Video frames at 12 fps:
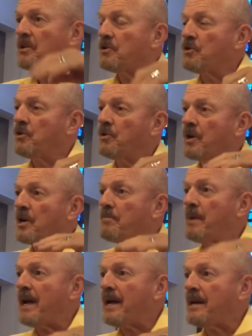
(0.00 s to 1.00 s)
to the
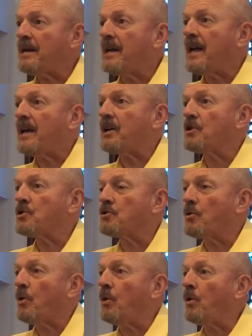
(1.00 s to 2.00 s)
command and
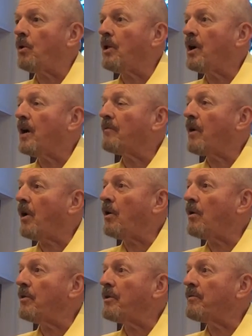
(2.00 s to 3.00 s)
control of
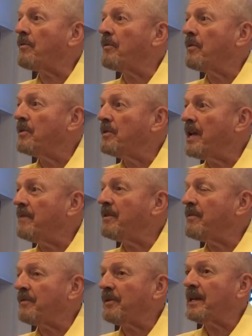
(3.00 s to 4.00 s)
all the
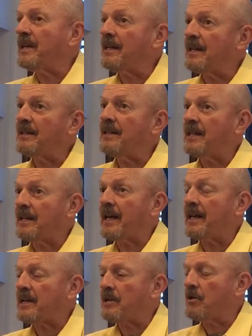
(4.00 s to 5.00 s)
Navy fleet in the
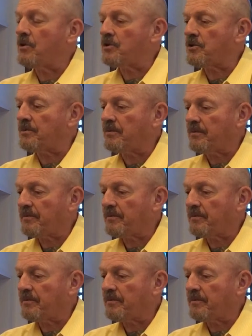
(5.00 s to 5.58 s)
Atlantic Ocean.